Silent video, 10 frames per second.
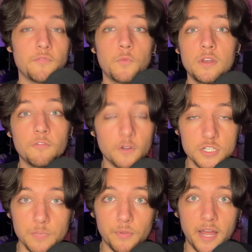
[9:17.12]
when you
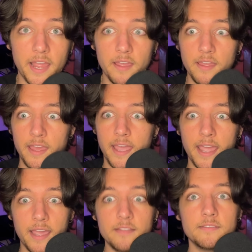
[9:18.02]
first apply it
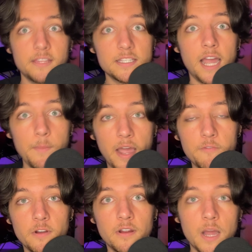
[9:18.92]
and the time
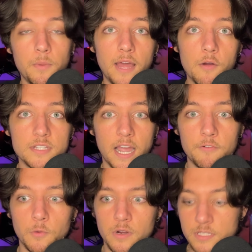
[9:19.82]
after, a couple hours
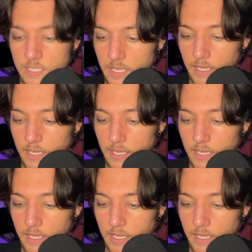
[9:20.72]
afterwards,